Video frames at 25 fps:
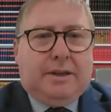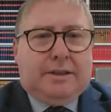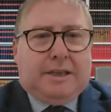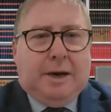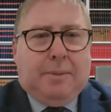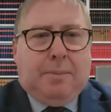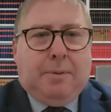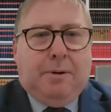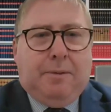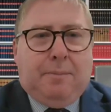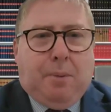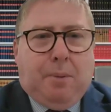a
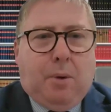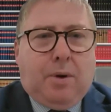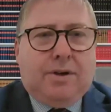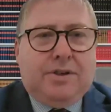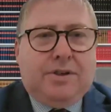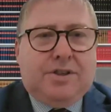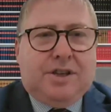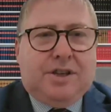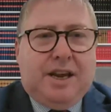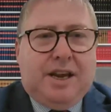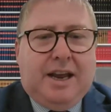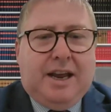couple of
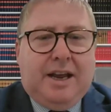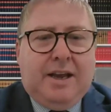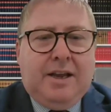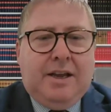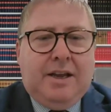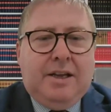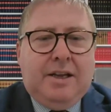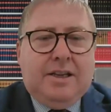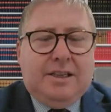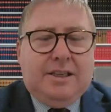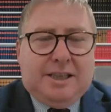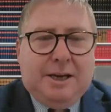points
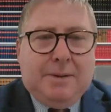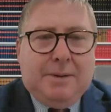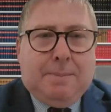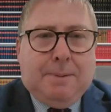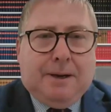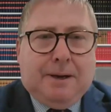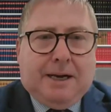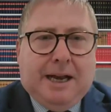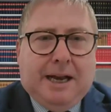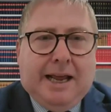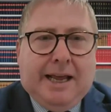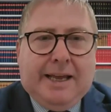here.
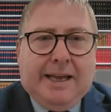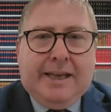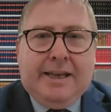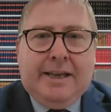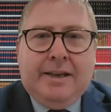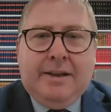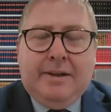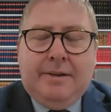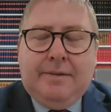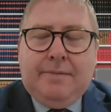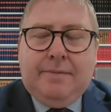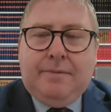
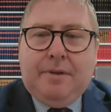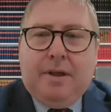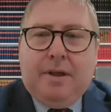Typically,